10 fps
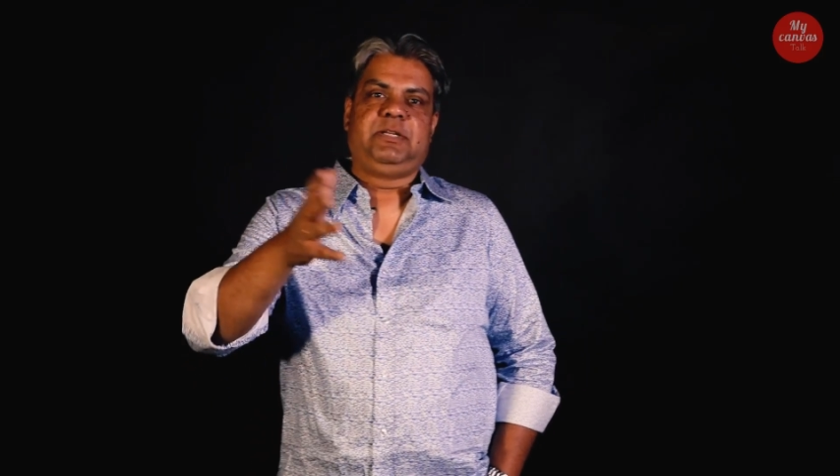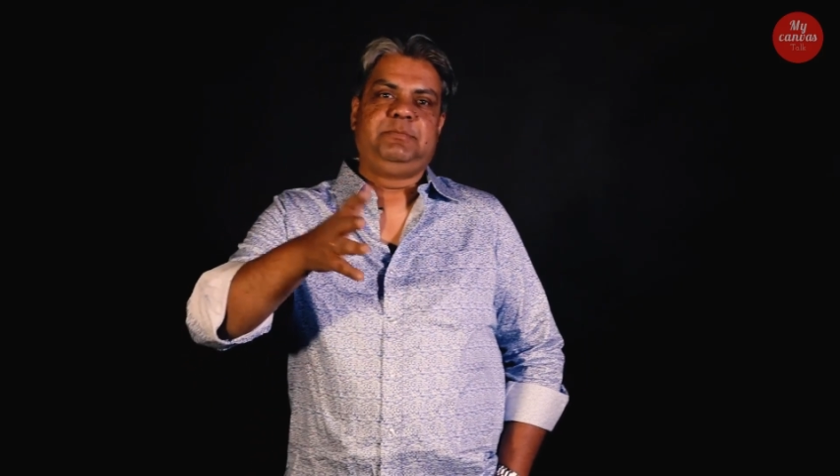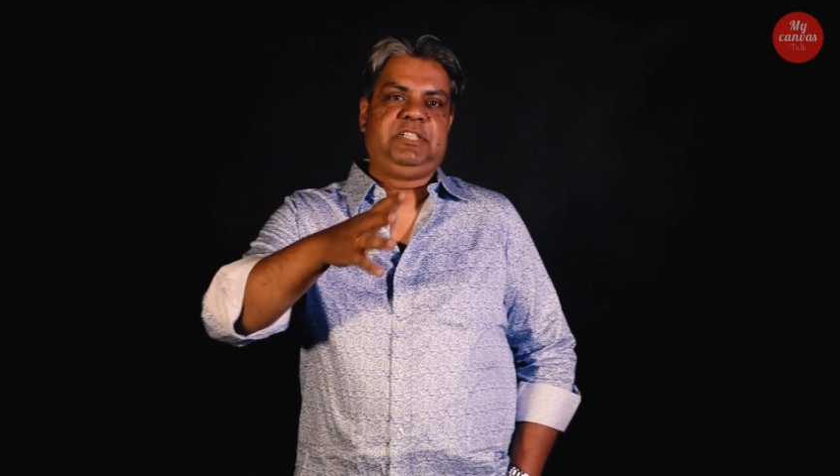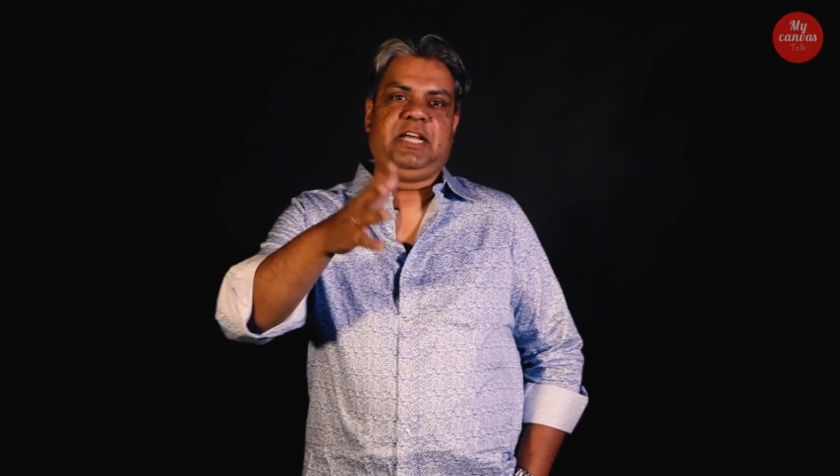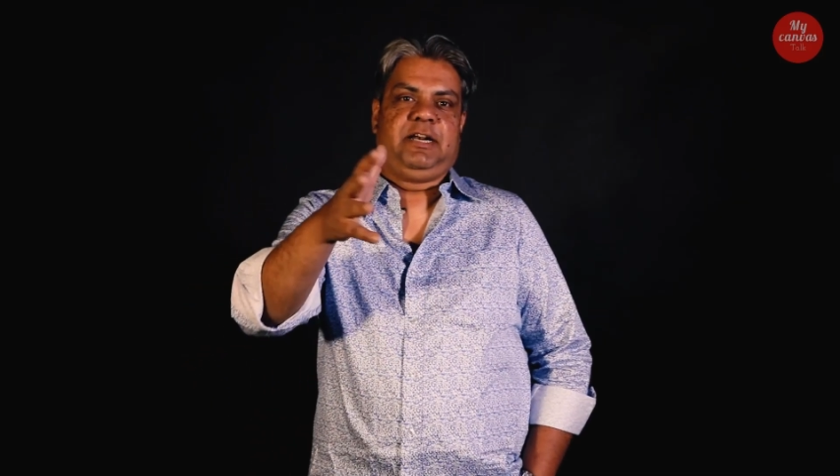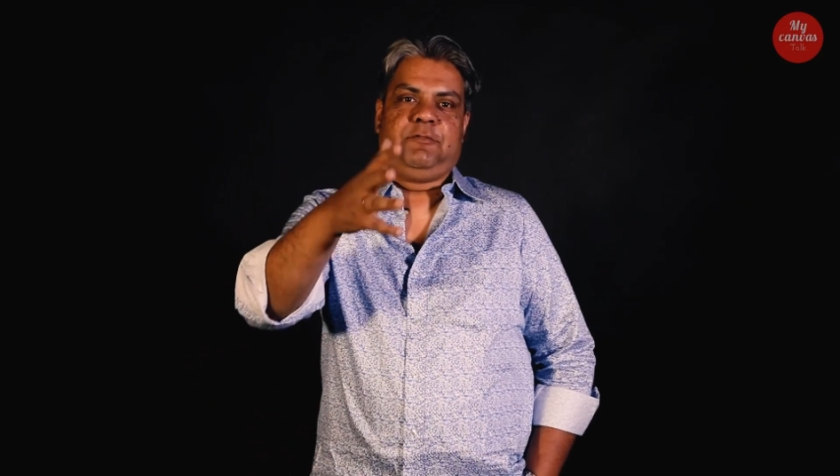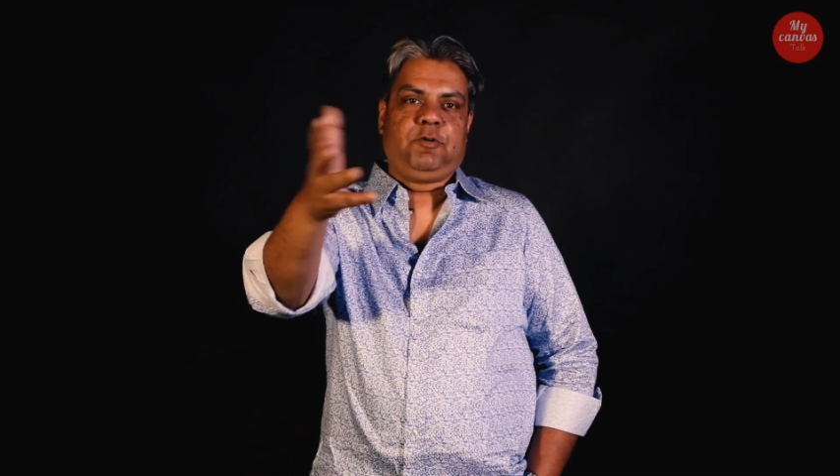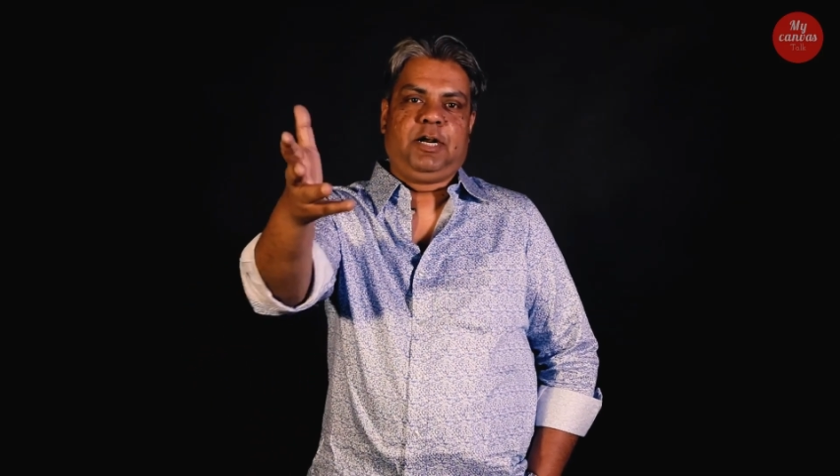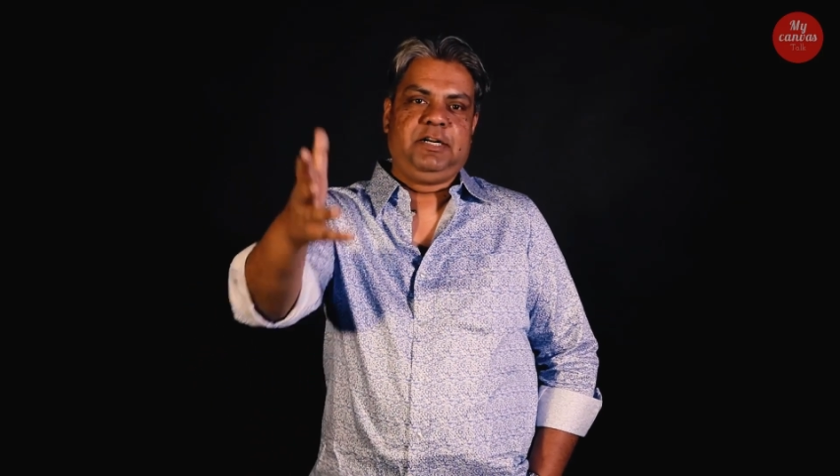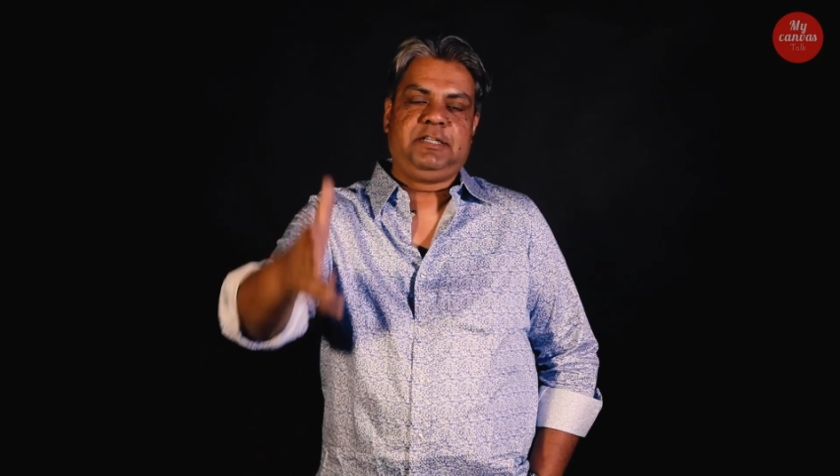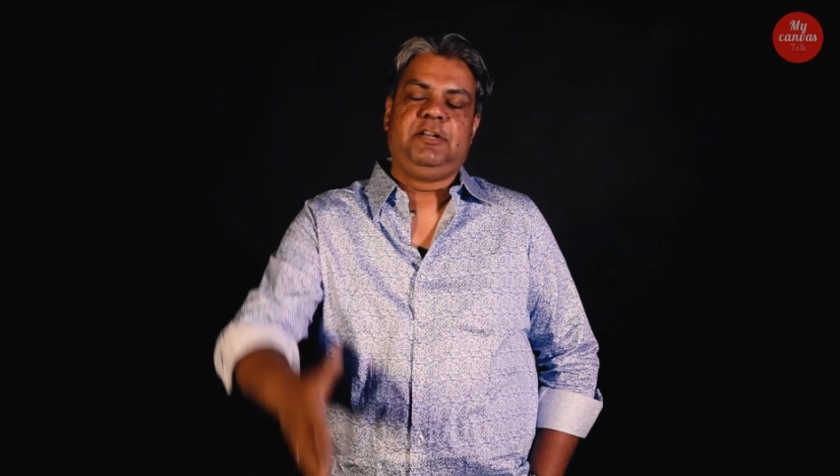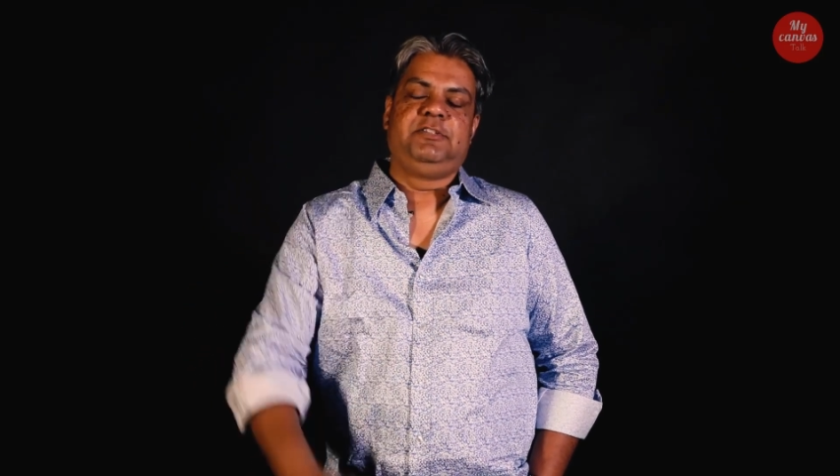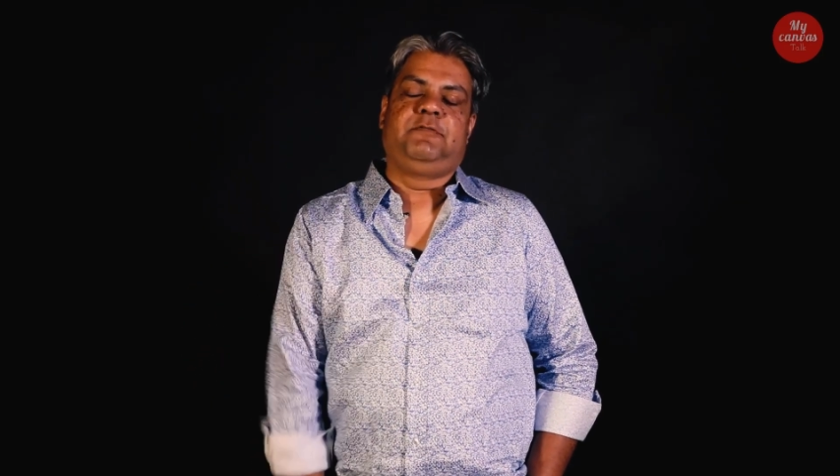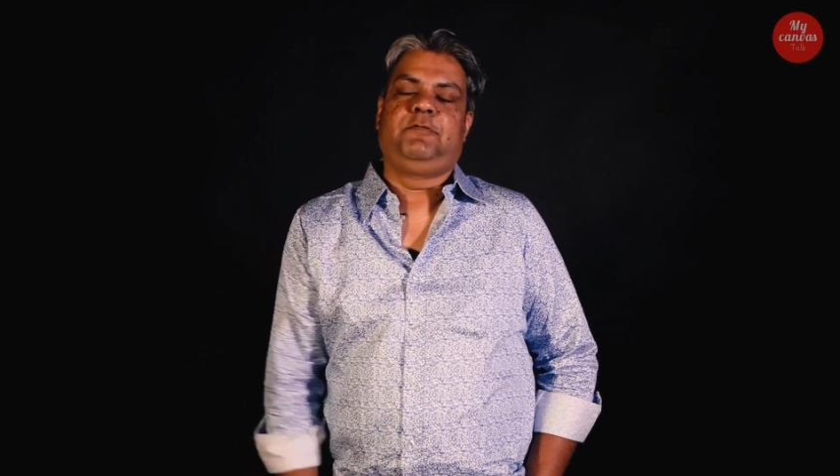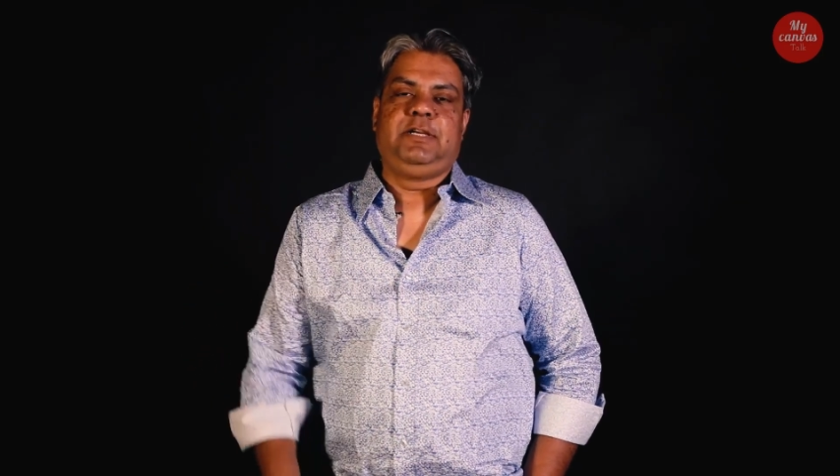some 300-400
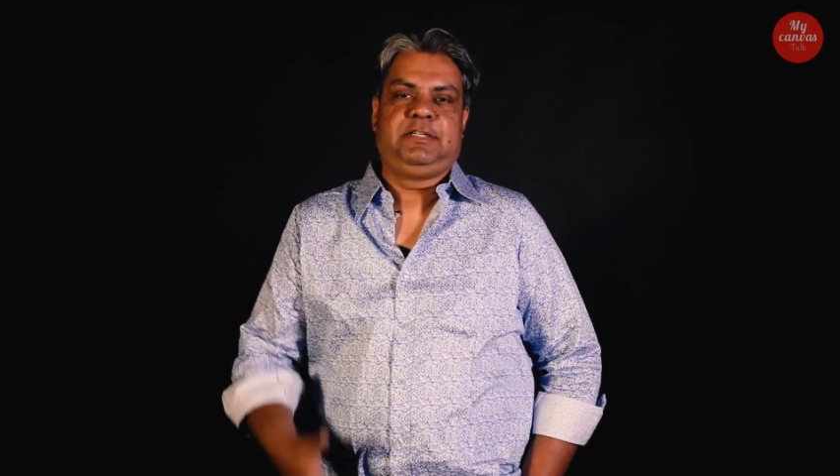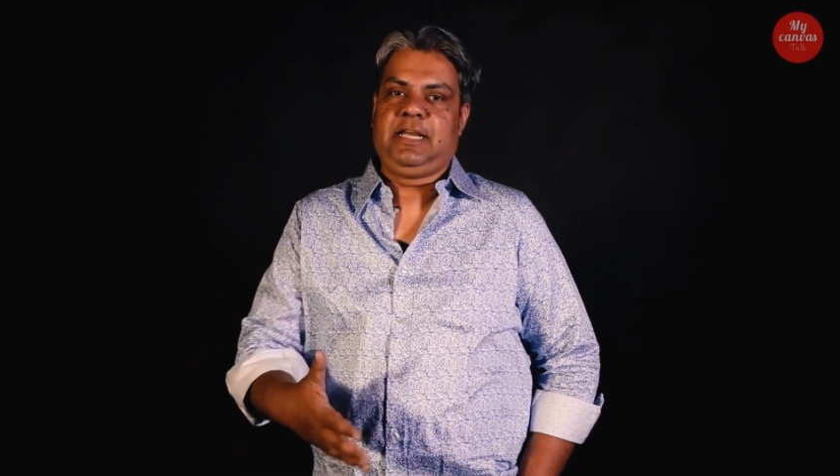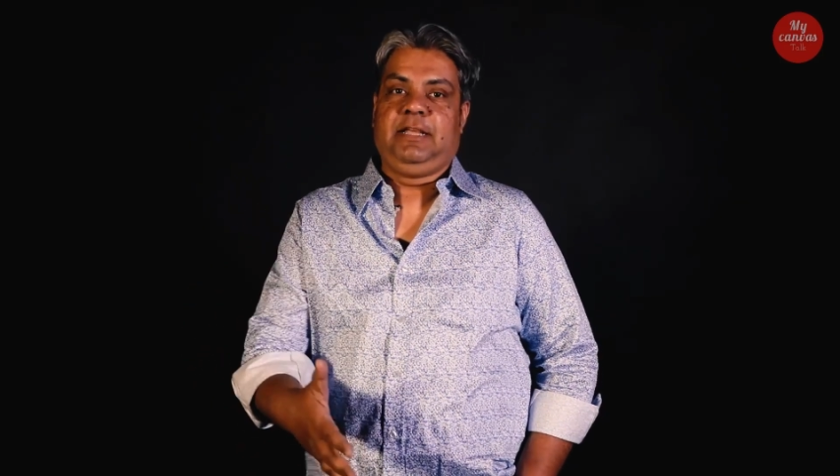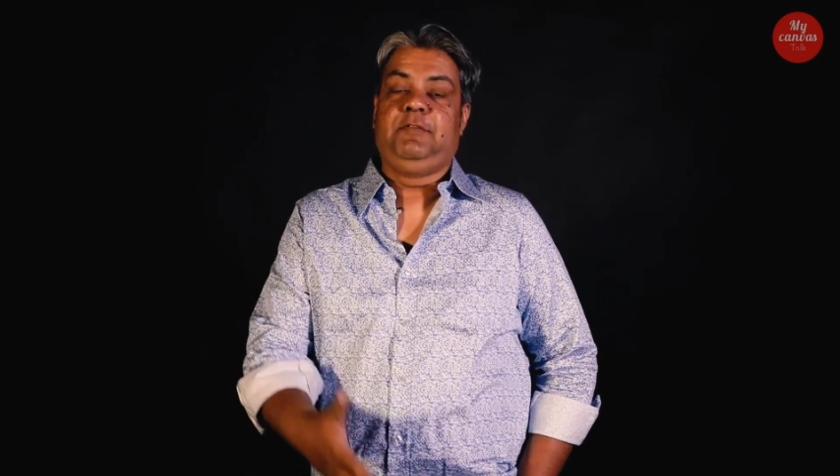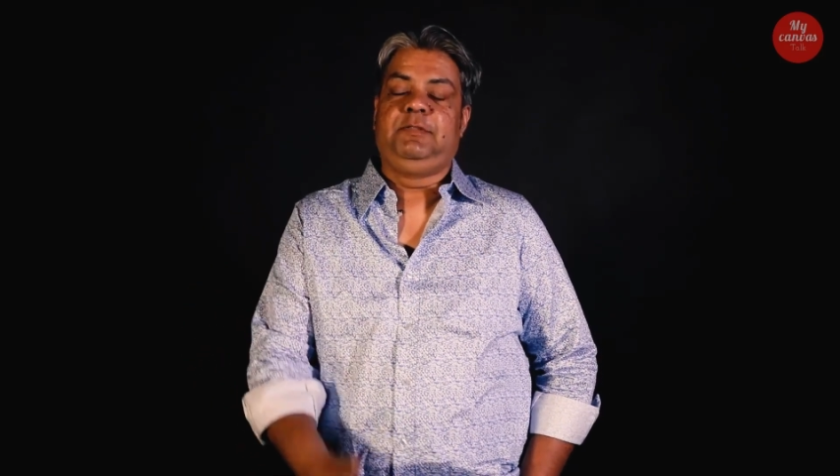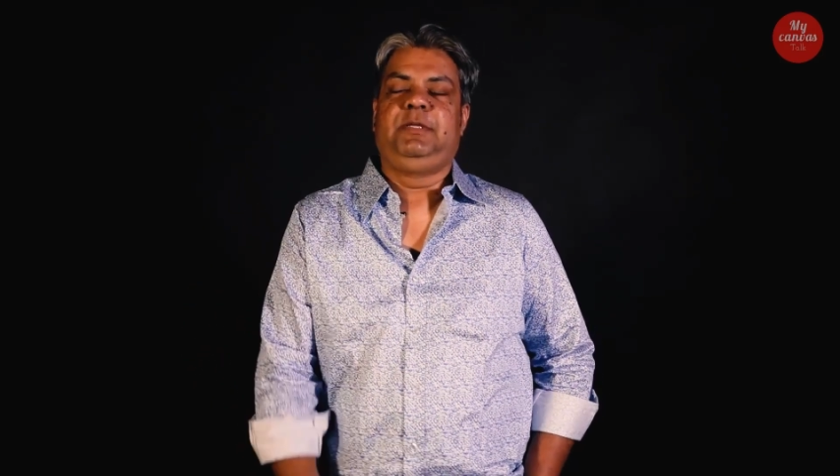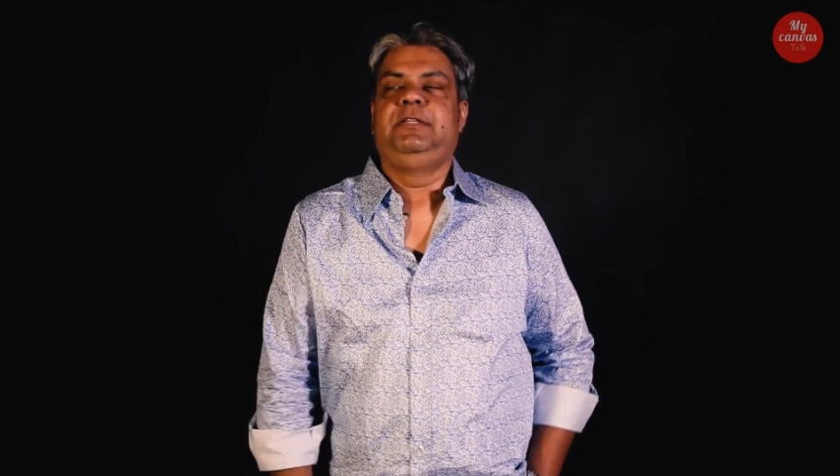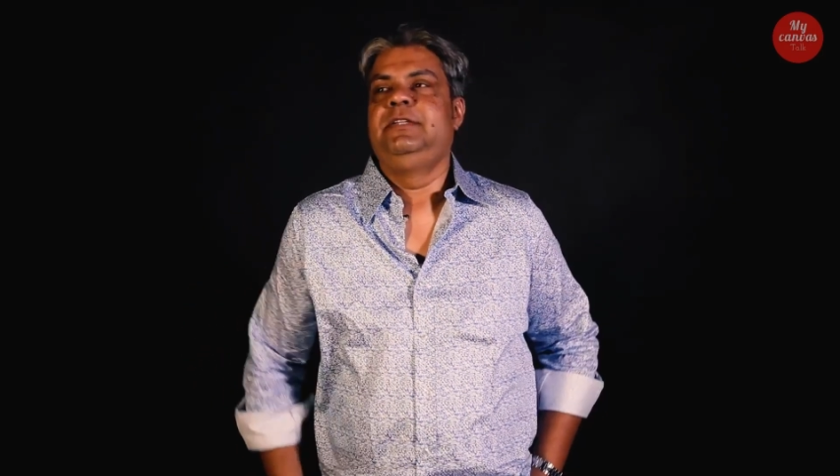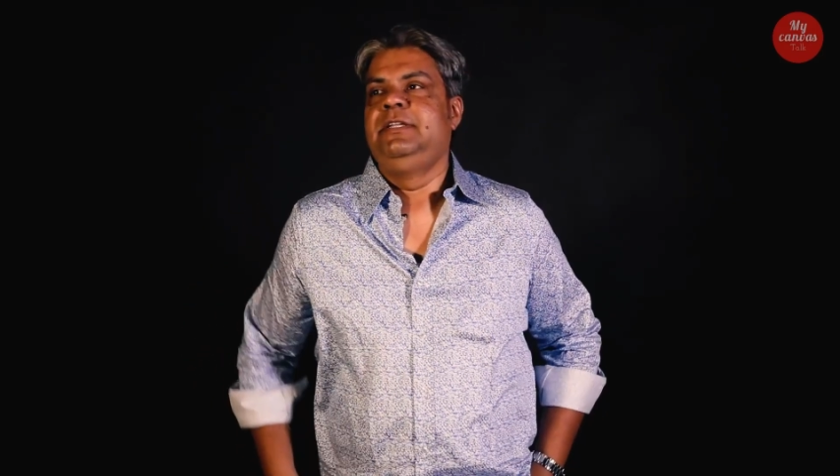kilos of weight carrying with me.